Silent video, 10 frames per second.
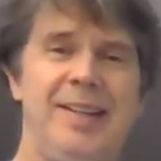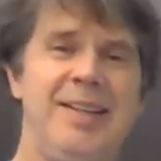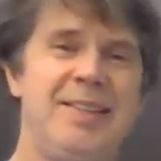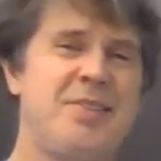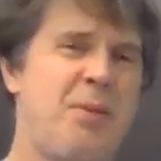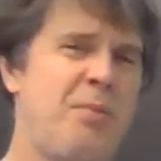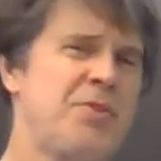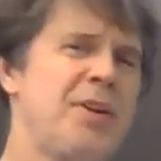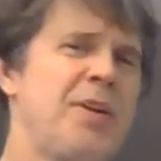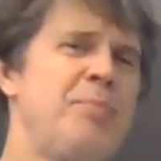It's
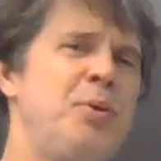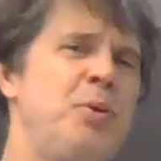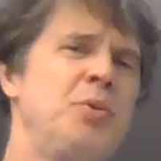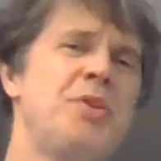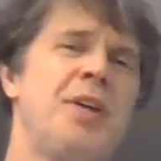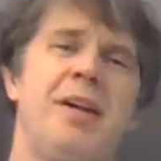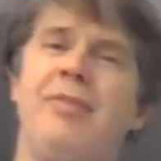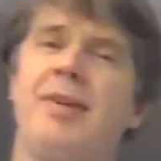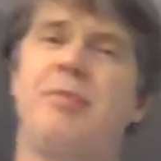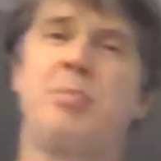almost like a pool shot.
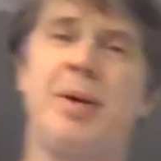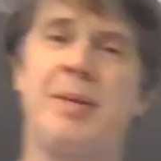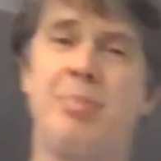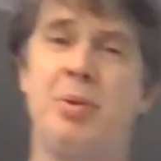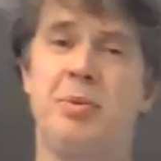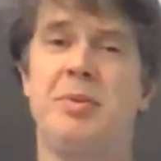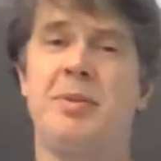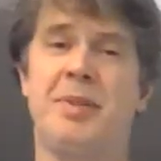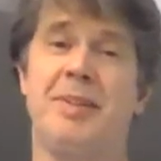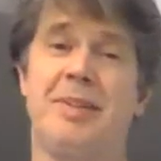If you ever play
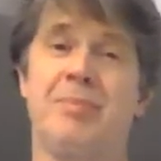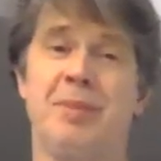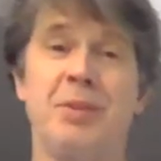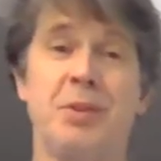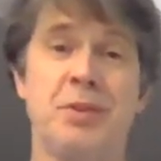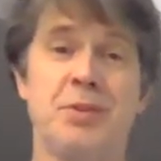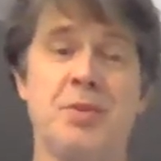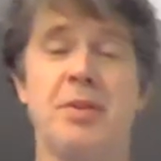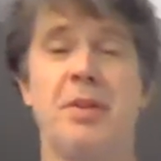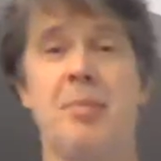pool, like
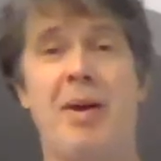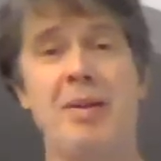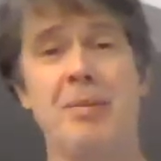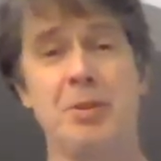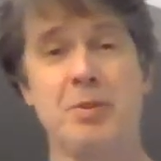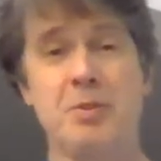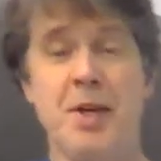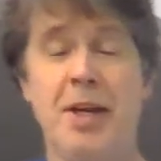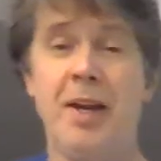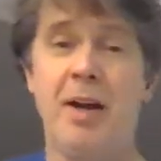billiards, pocket billiards,
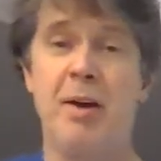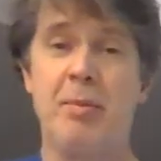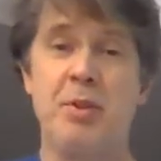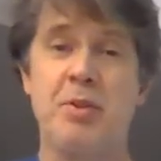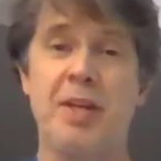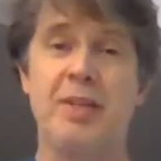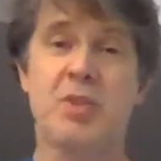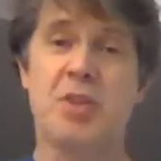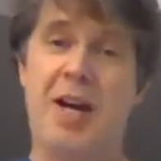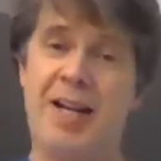you take a
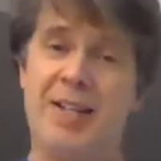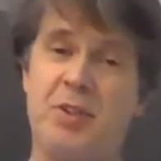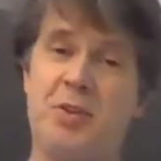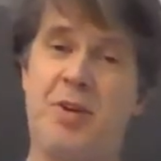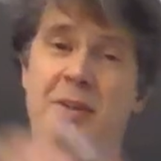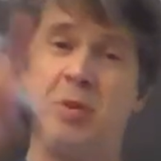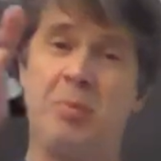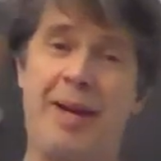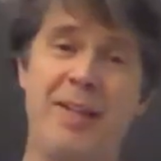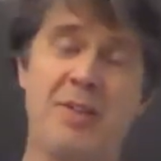shot and you're trying to do a
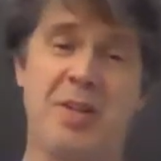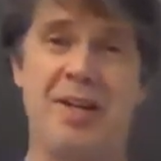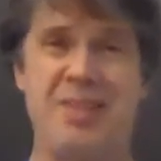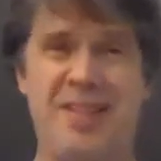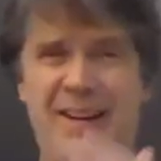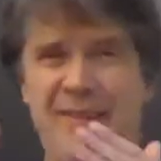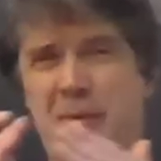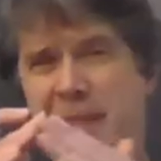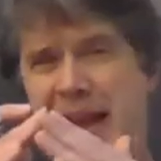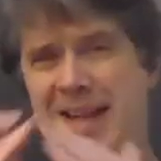bank shot, you kind
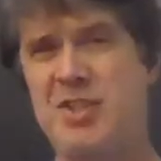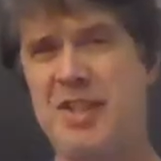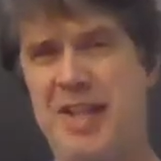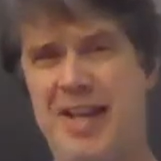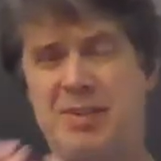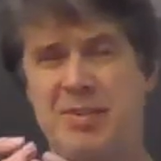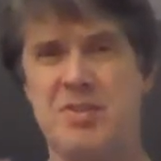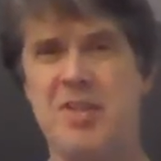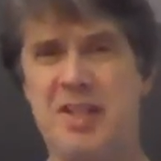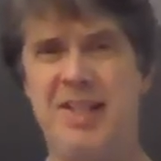of imagine the angle it's
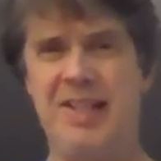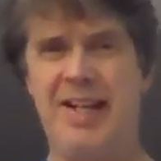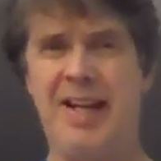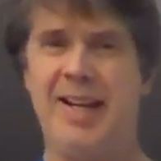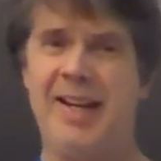going to hit at.